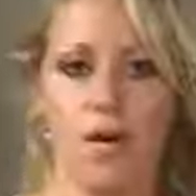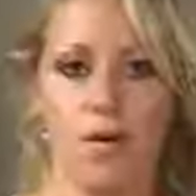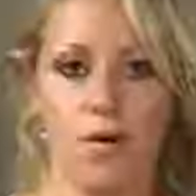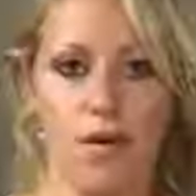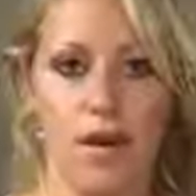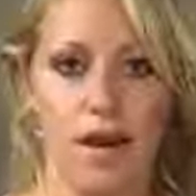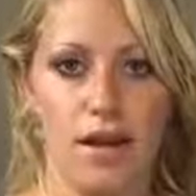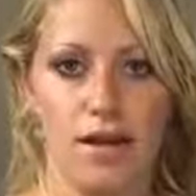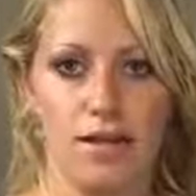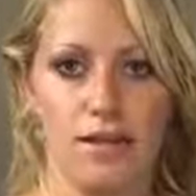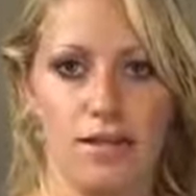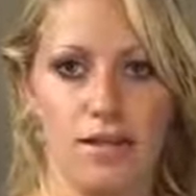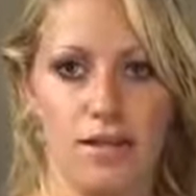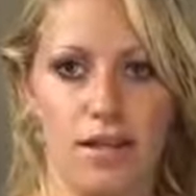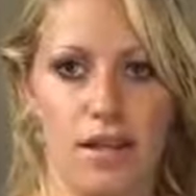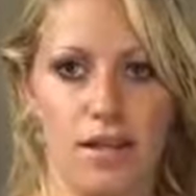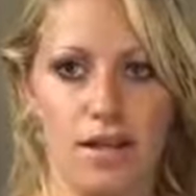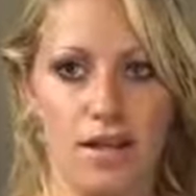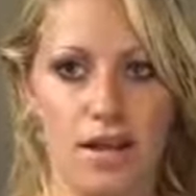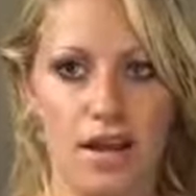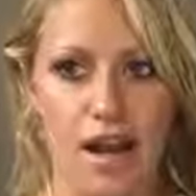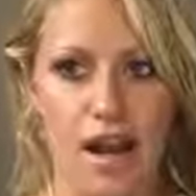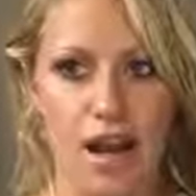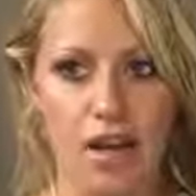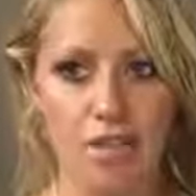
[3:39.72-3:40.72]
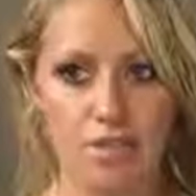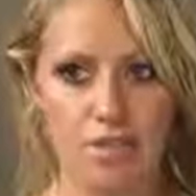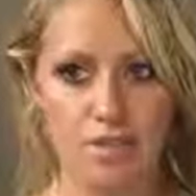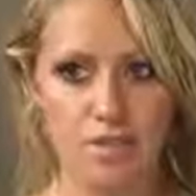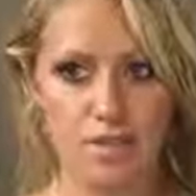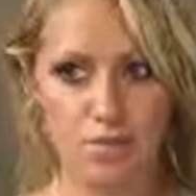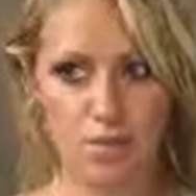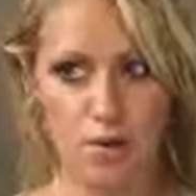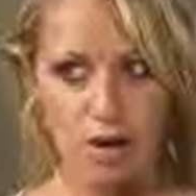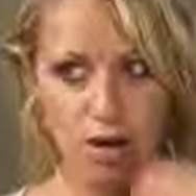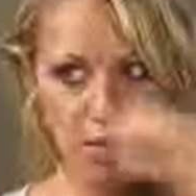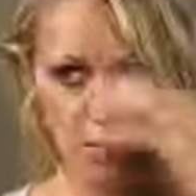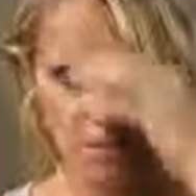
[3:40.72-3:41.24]
Okay, so now that I have the
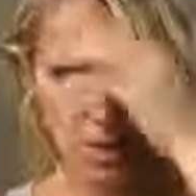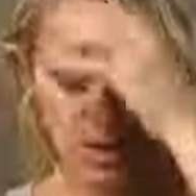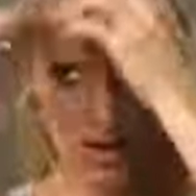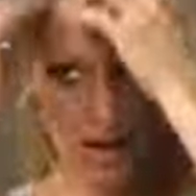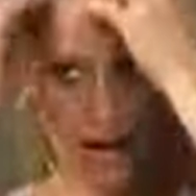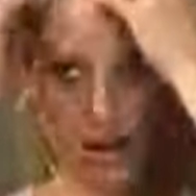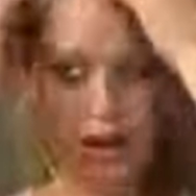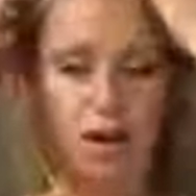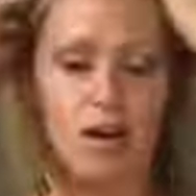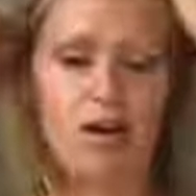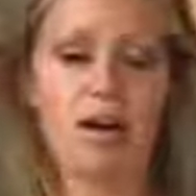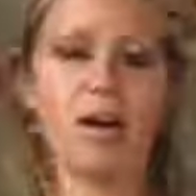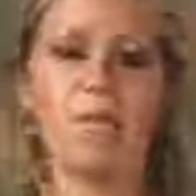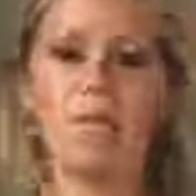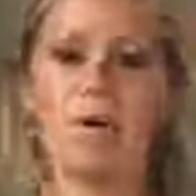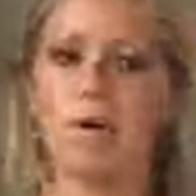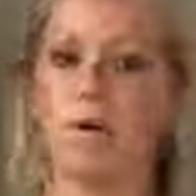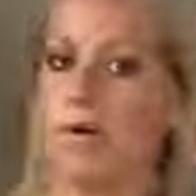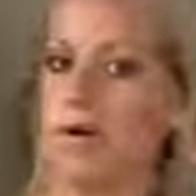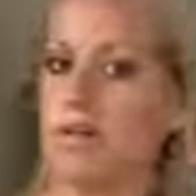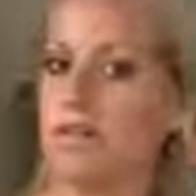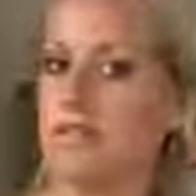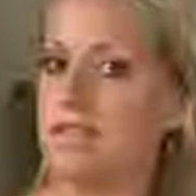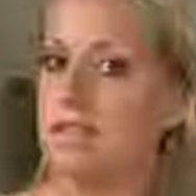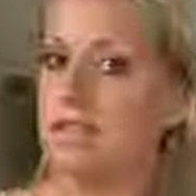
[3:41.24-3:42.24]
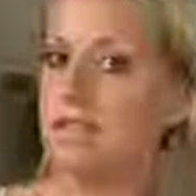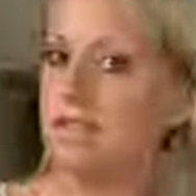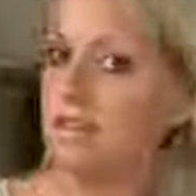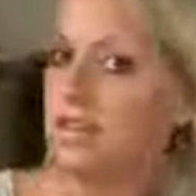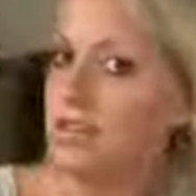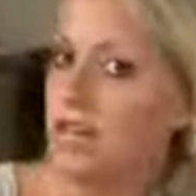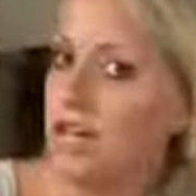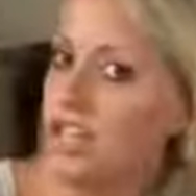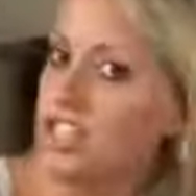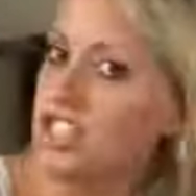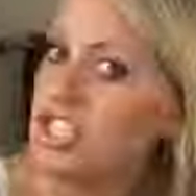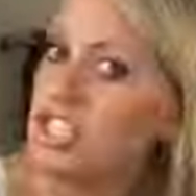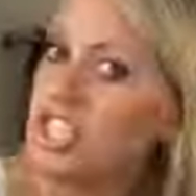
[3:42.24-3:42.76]
spray in my hair, I'm going to
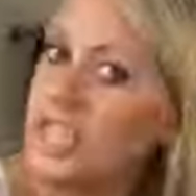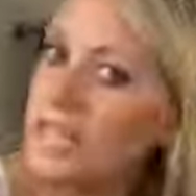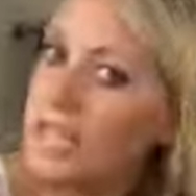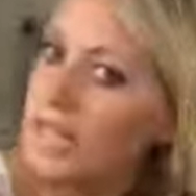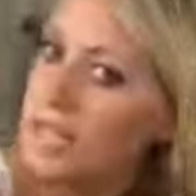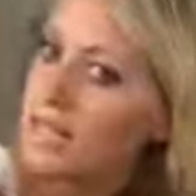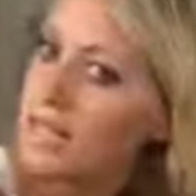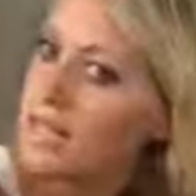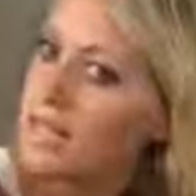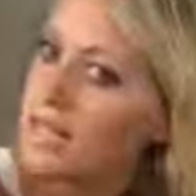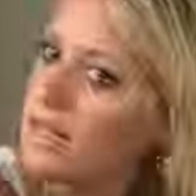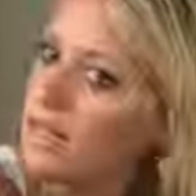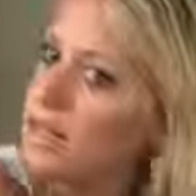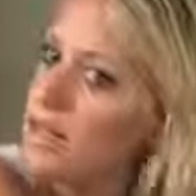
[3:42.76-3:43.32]
scrunch it